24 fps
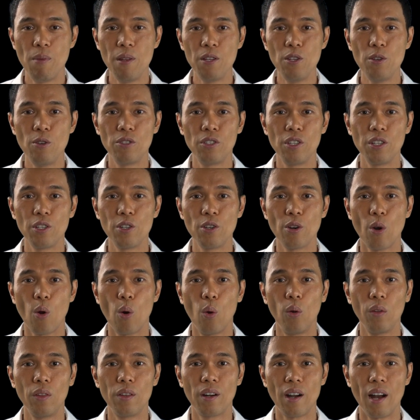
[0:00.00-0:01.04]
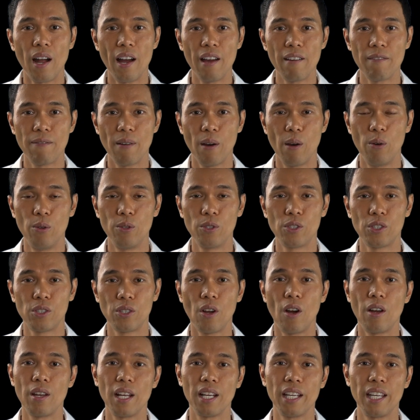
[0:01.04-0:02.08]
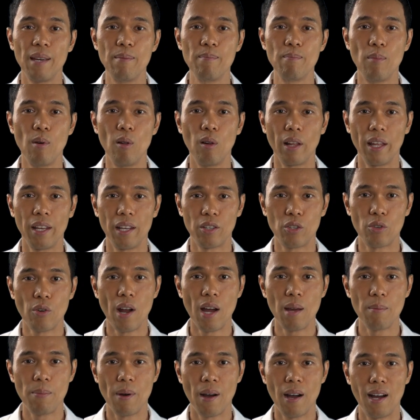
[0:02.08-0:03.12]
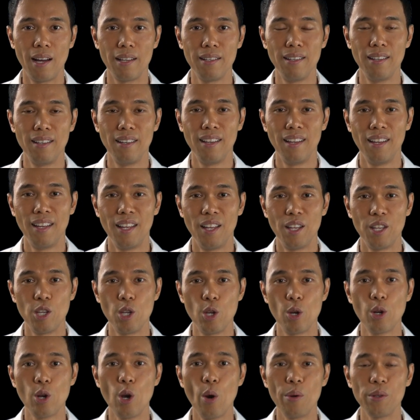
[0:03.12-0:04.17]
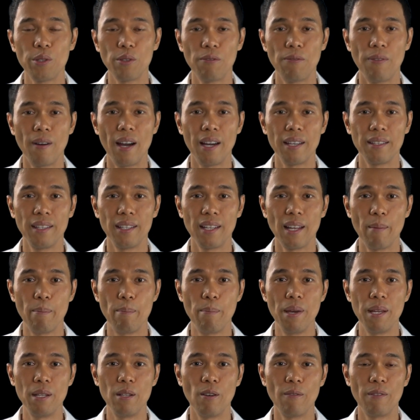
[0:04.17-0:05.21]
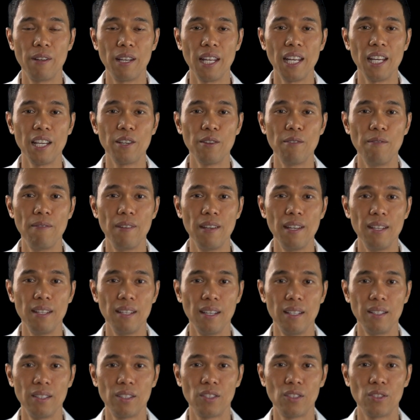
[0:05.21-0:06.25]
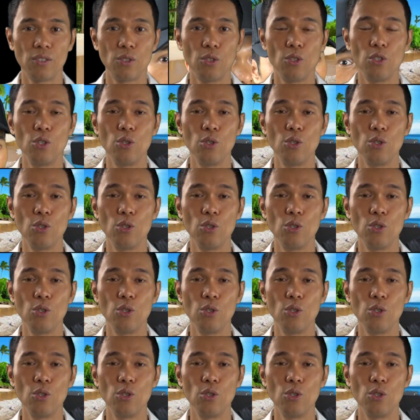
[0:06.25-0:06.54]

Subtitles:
been using your older iPhones on a gimbal and a tripod, you're going to find it a bit of an inconvenience to